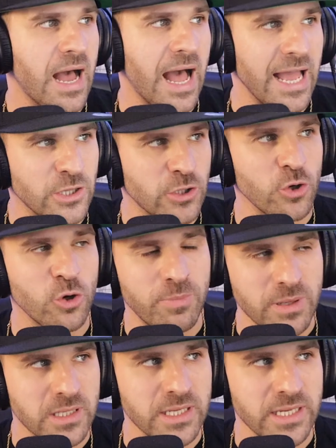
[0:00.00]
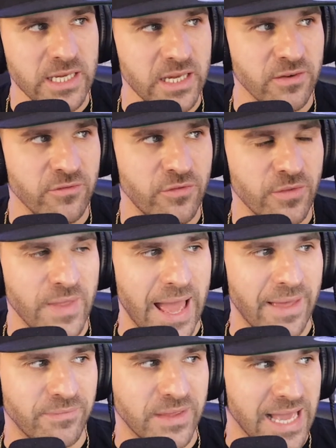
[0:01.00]
I do believe
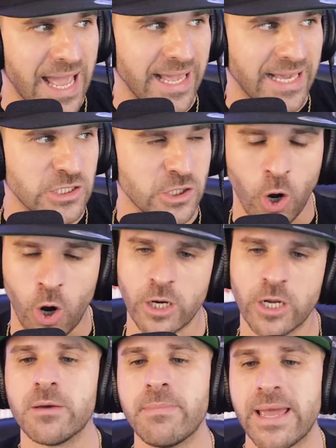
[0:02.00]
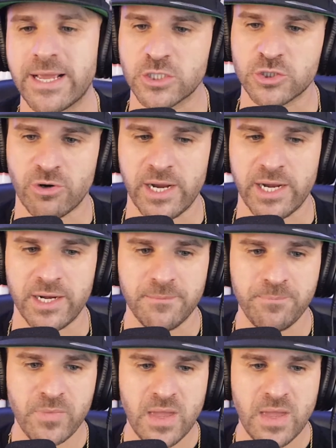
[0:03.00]
that the Yankees are going to make a trade.